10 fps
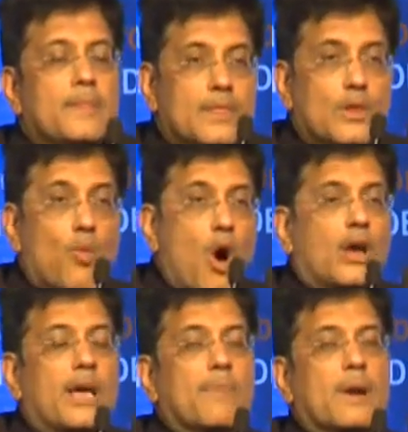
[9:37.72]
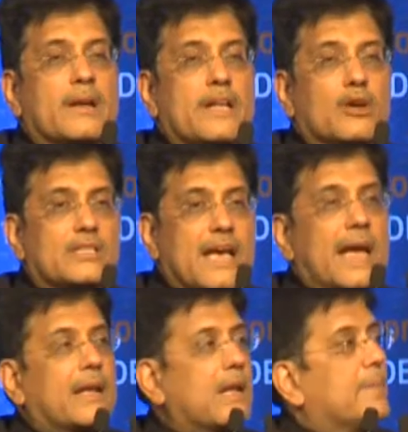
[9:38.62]
the walkability or
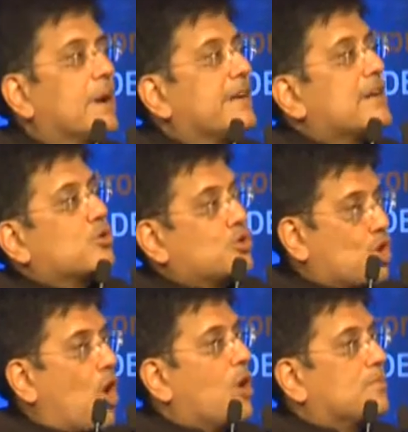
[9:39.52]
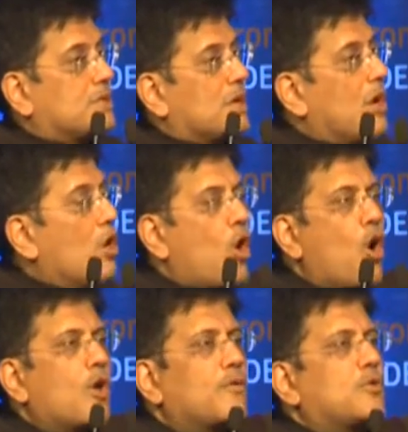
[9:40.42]
cyclability to jobs,
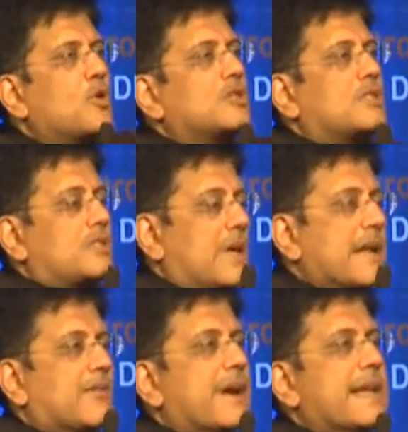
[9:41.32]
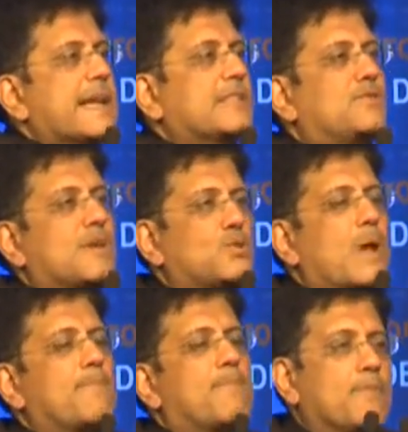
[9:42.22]
all of those ingredients which
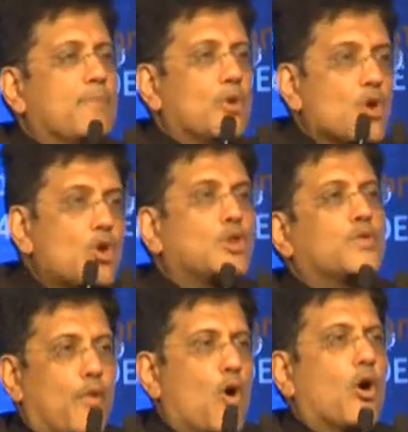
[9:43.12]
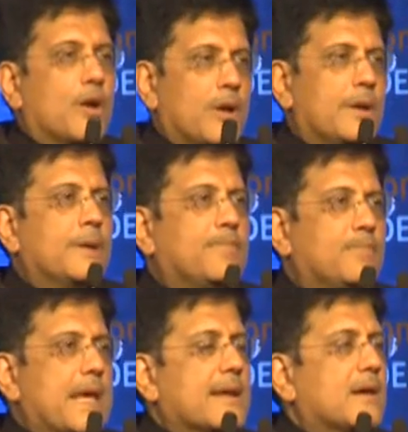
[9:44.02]
one looks for
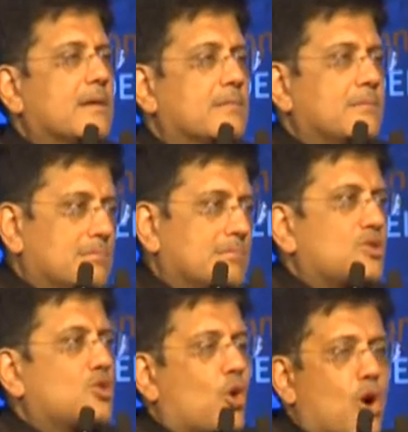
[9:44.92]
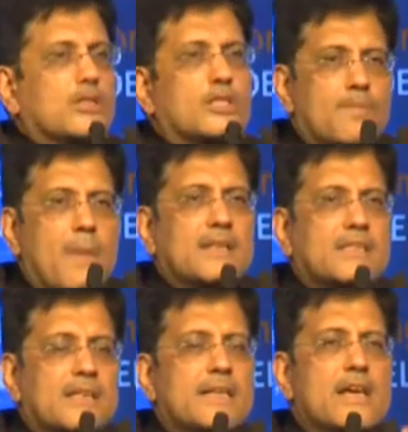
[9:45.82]
in a so-called smart
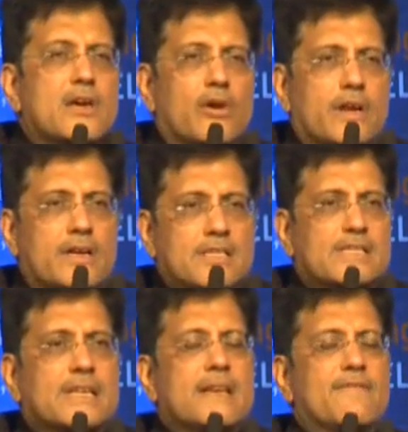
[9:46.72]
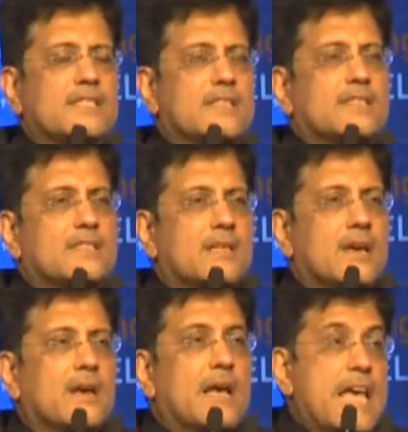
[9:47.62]
city or in a city which is
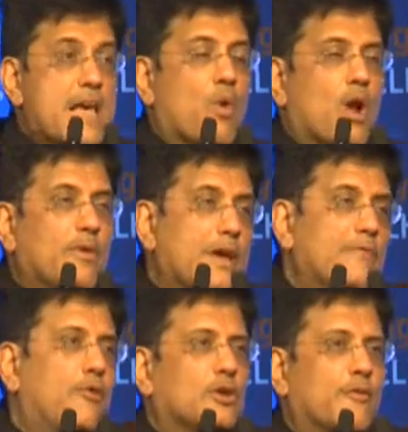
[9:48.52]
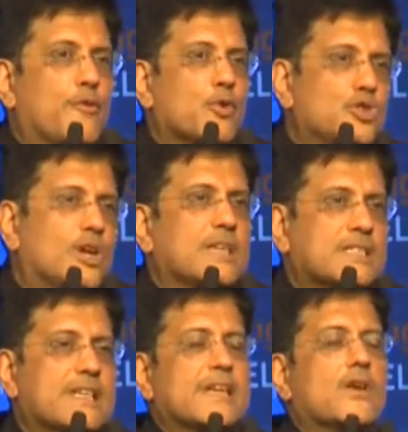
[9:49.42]
evolving for the future, a
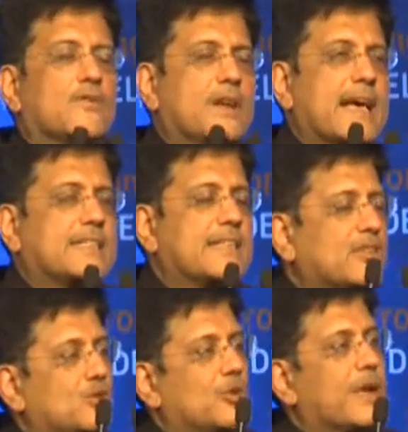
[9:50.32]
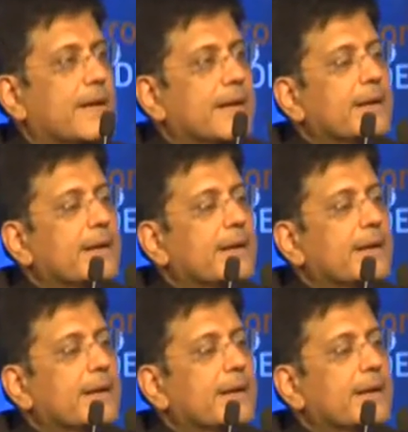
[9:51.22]
city of the next century.